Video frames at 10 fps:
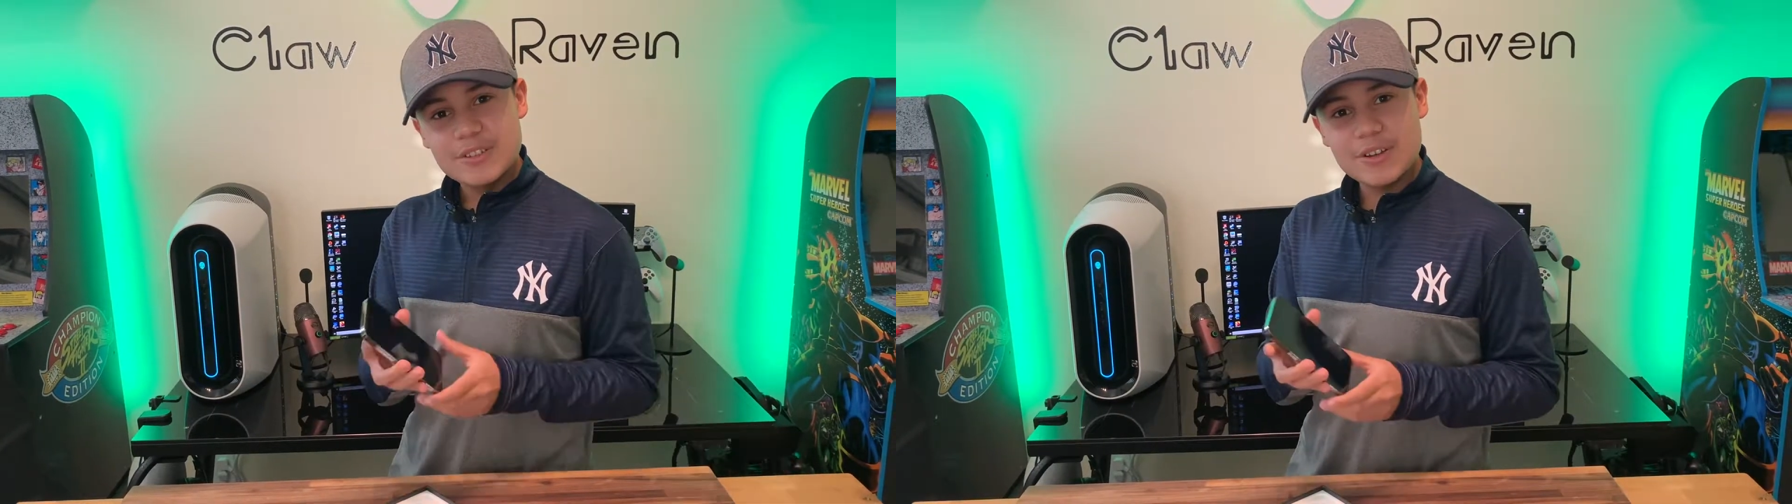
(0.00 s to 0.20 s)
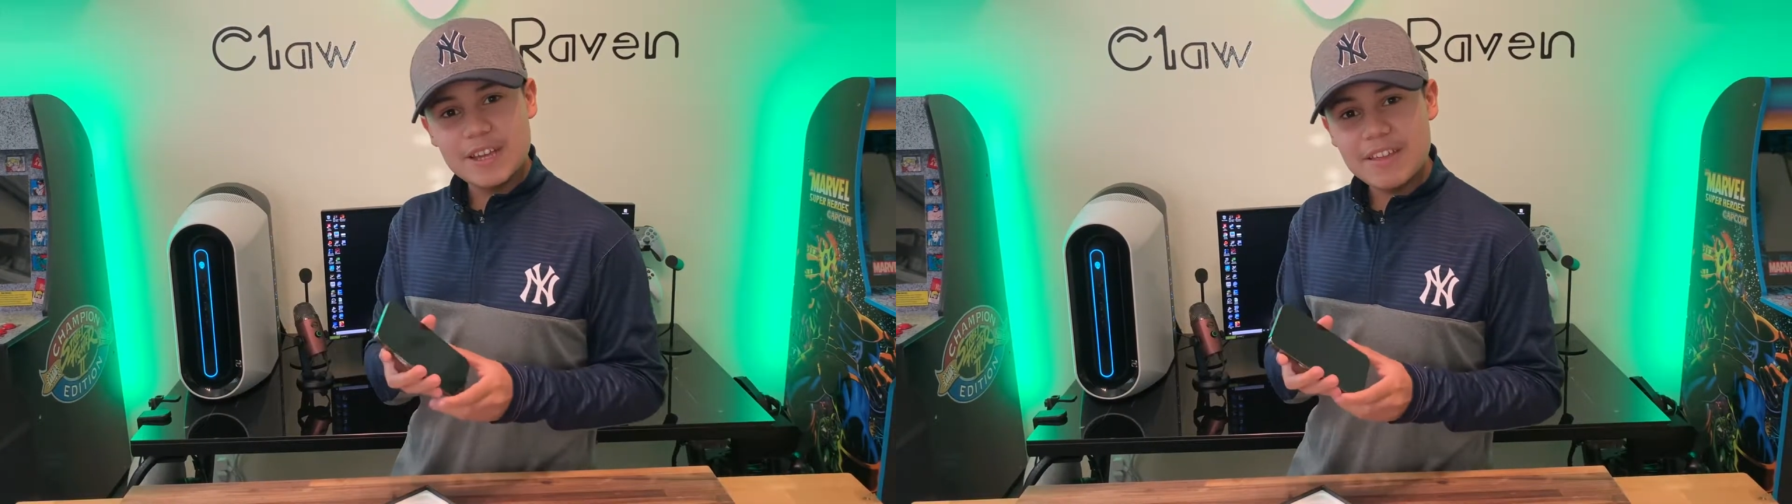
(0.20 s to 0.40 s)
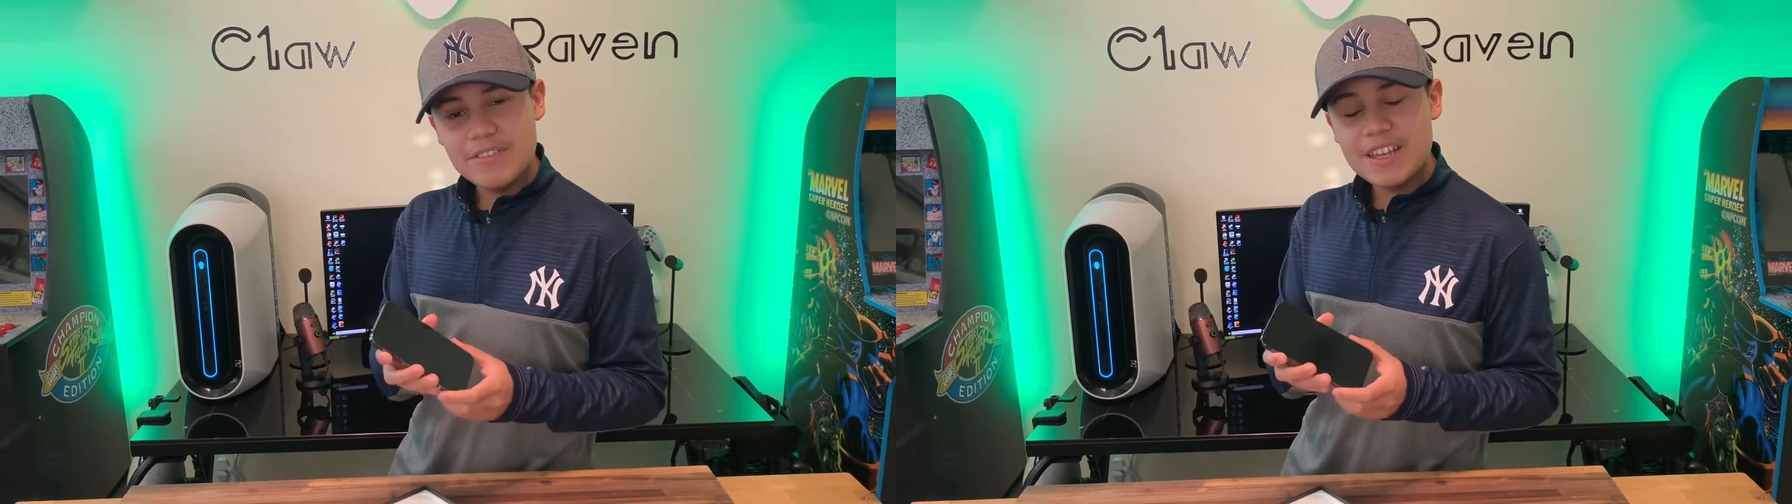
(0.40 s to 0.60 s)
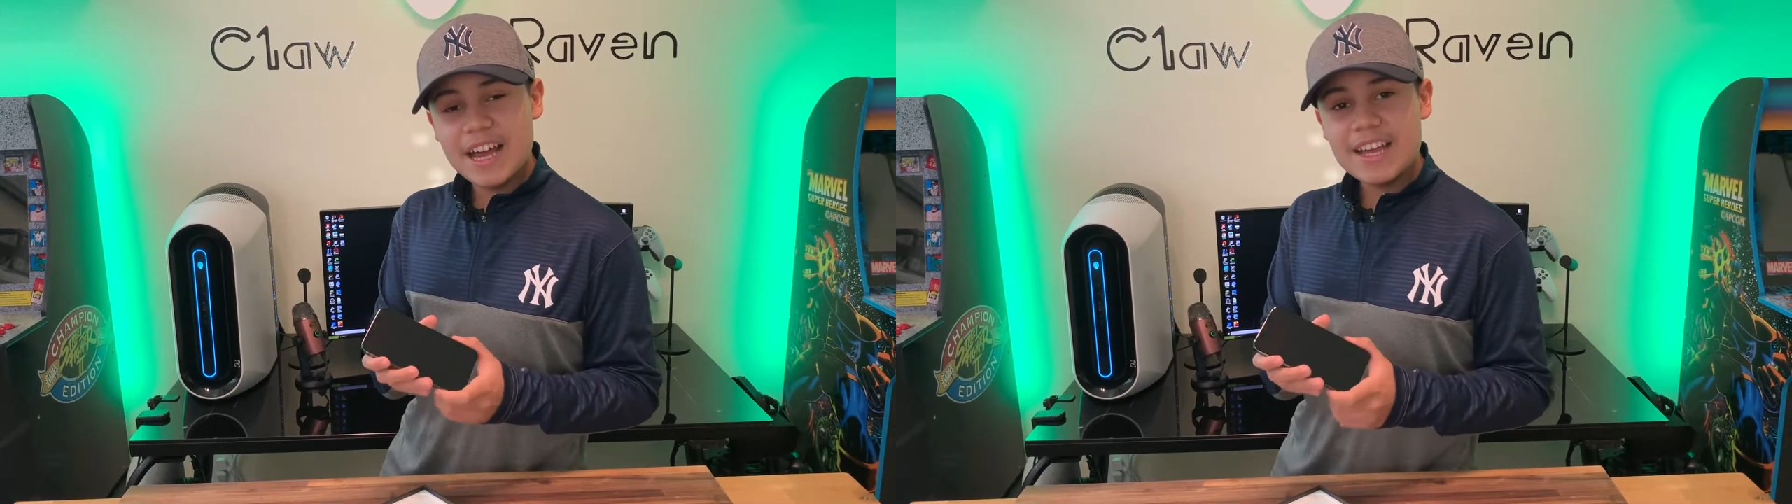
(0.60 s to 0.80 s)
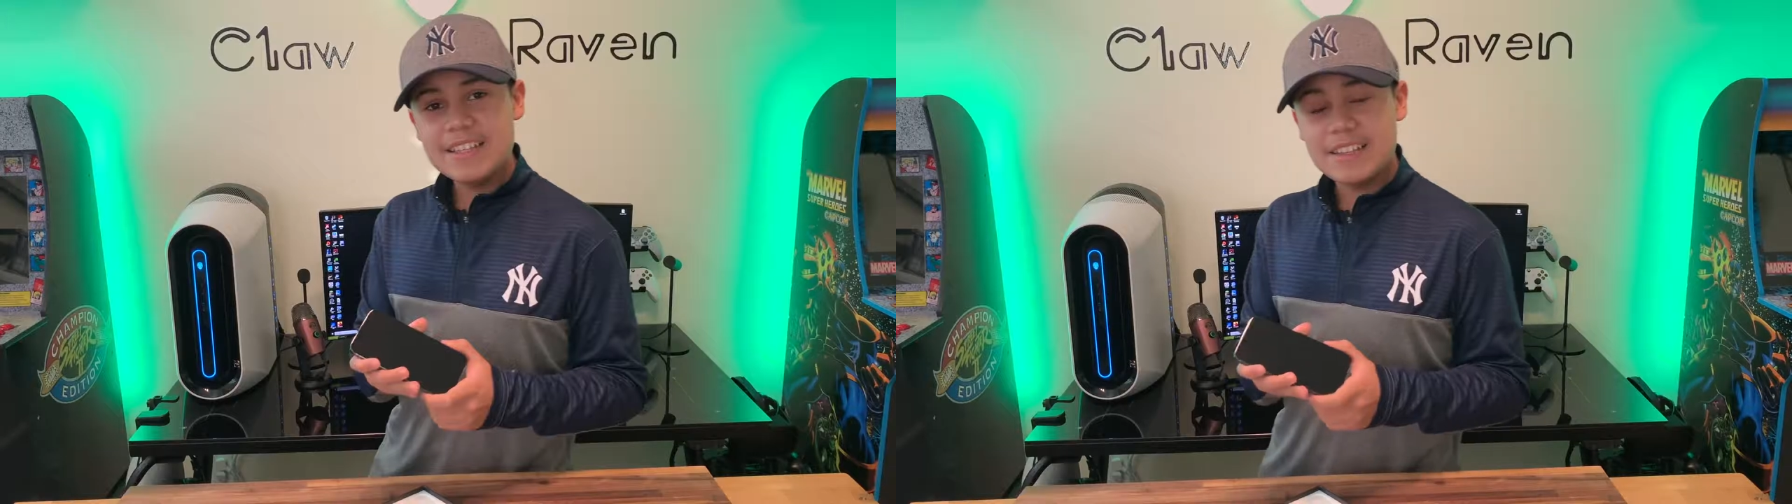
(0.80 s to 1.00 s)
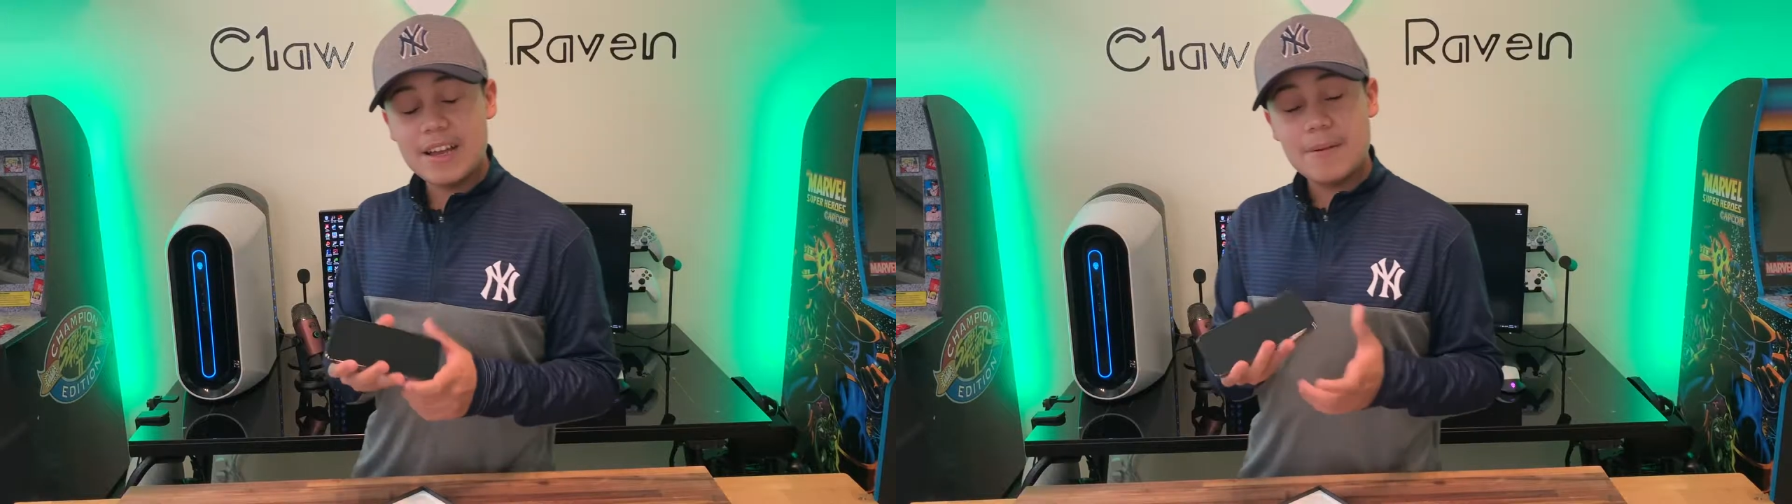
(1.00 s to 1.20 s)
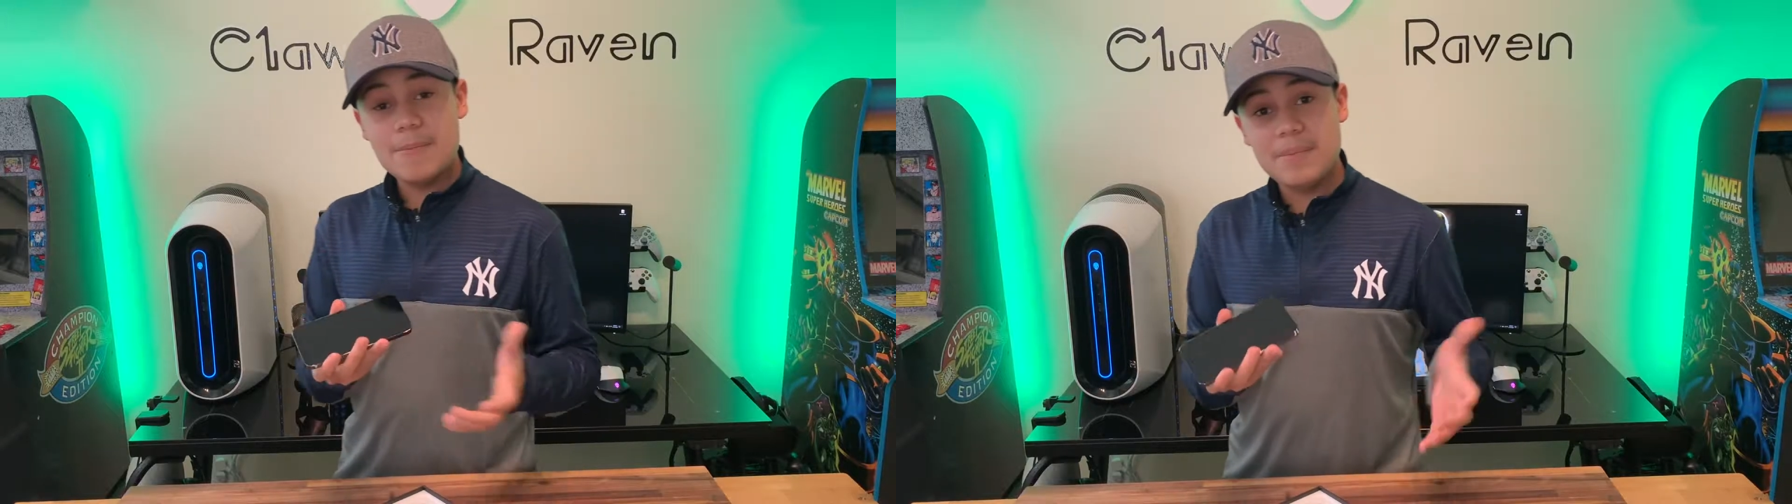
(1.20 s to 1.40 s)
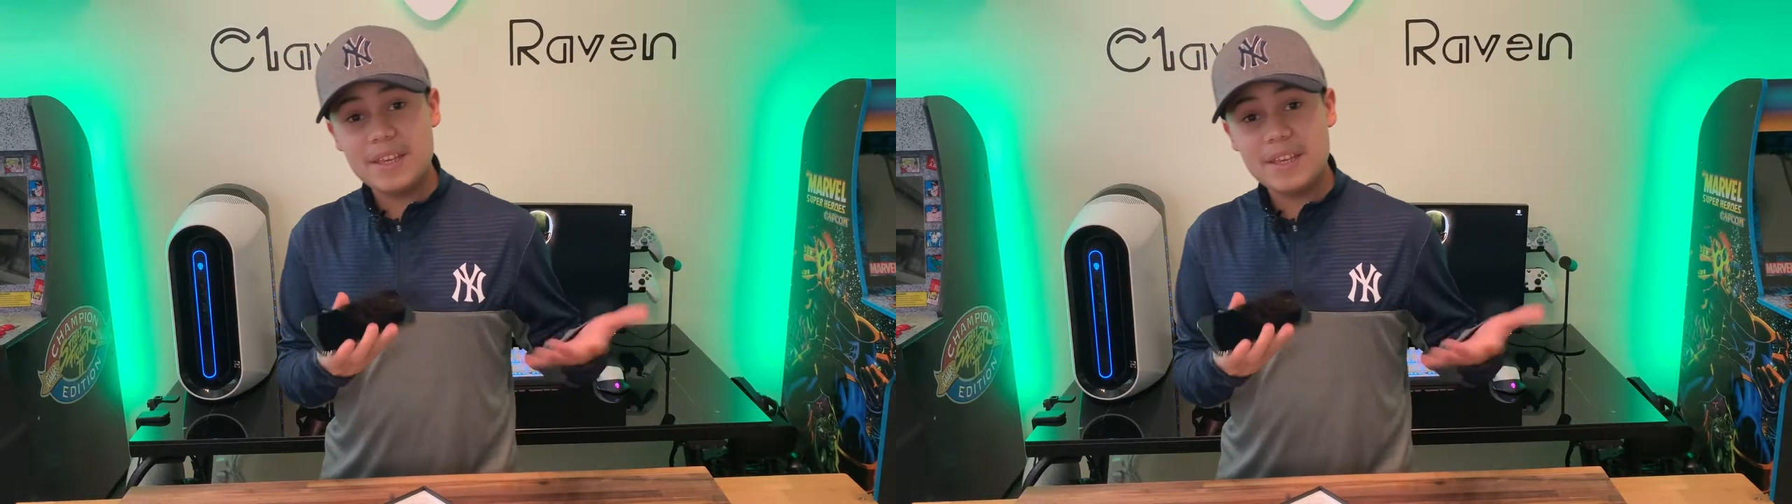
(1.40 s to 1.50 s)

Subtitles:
So if you guys are a